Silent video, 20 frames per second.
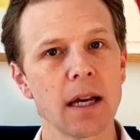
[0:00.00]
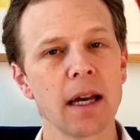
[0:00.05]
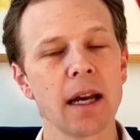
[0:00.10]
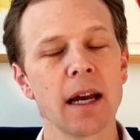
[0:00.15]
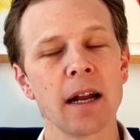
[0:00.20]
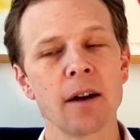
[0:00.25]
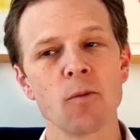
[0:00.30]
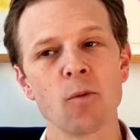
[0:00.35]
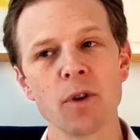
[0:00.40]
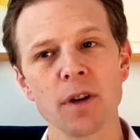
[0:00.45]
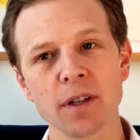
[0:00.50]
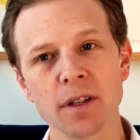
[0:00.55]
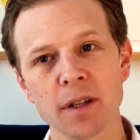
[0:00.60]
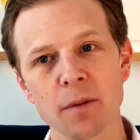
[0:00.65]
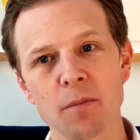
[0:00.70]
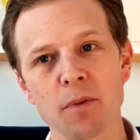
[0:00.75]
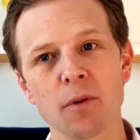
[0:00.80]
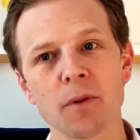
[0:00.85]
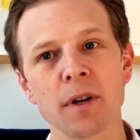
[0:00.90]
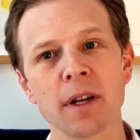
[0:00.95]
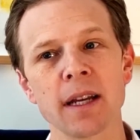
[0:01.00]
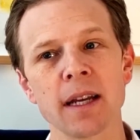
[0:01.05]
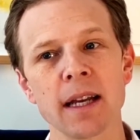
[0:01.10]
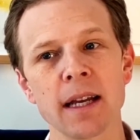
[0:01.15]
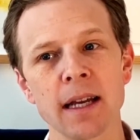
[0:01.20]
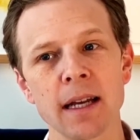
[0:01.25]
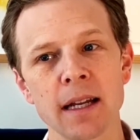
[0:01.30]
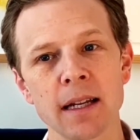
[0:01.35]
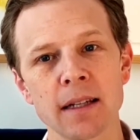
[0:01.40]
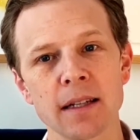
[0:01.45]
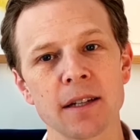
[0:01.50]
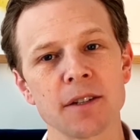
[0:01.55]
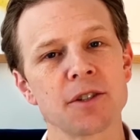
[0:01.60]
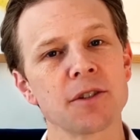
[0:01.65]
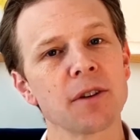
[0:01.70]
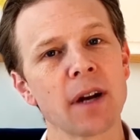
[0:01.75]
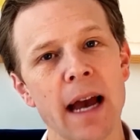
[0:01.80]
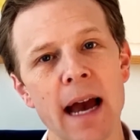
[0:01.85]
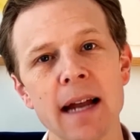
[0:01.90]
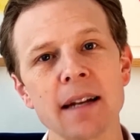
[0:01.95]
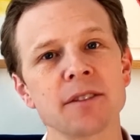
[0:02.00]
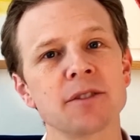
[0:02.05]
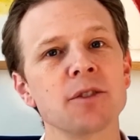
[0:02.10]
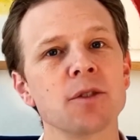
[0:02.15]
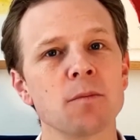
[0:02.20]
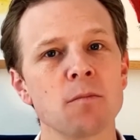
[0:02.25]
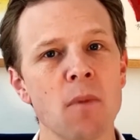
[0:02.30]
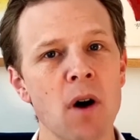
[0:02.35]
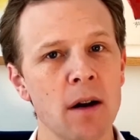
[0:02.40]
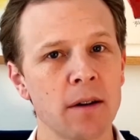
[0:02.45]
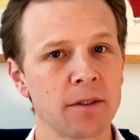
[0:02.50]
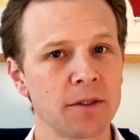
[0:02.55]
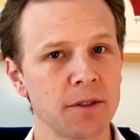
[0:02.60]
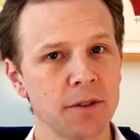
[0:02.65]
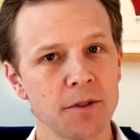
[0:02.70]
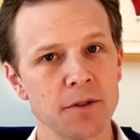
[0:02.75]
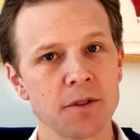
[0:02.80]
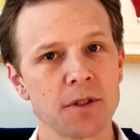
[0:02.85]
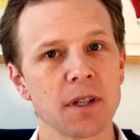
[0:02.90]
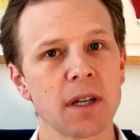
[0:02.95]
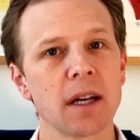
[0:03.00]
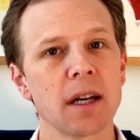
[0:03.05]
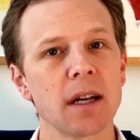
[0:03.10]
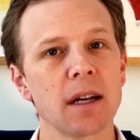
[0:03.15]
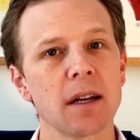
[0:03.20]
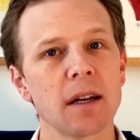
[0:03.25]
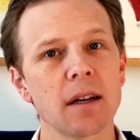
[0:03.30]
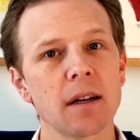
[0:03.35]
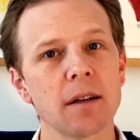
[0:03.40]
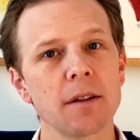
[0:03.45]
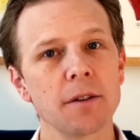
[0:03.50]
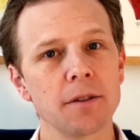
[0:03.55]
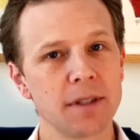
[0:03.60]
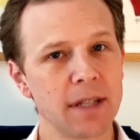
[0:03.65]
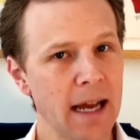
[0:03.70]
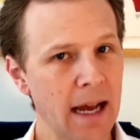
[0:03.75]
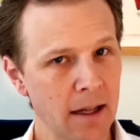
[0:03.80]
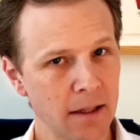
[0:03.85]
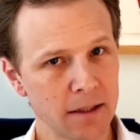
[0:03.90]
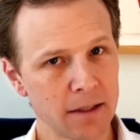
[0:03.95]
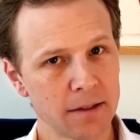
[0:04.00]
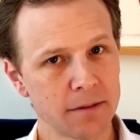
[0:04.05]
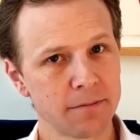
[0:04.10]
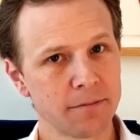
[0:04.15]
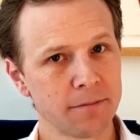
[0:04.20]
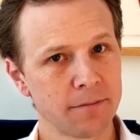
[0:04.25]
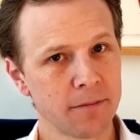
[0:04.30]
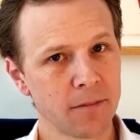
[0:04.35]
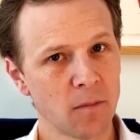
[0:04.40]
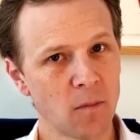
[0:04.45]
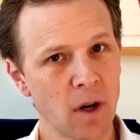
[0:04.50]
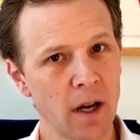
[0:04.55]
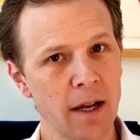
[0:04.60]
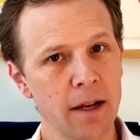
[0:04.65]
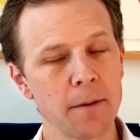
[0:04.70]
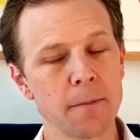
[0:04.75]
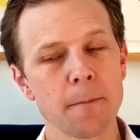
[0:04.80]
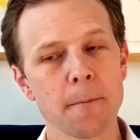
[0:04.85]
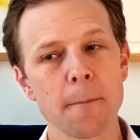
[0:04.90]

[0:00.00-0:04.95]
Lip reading: and really putting in, because your attitude monitors your talent, right?